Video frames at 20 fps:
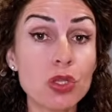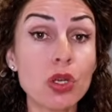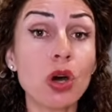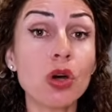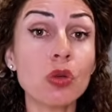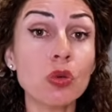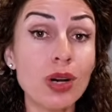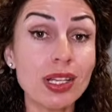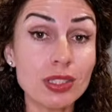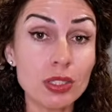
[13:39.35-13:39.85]

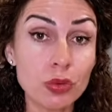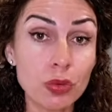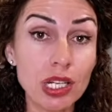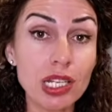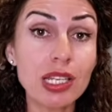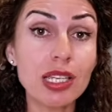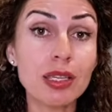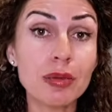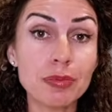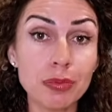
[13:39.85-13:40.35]
on what's
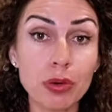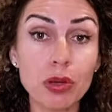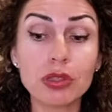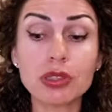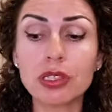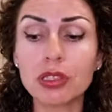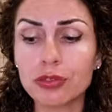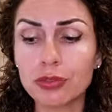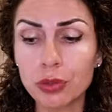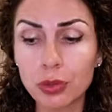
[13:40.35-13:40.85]
really
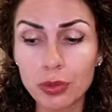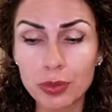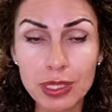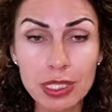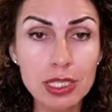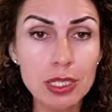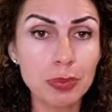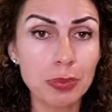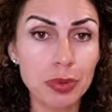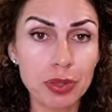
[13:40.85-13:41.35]
important for
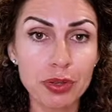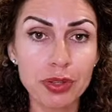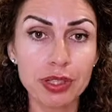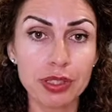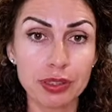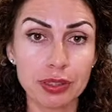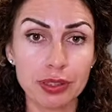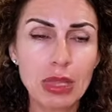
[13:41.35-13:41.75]
this period.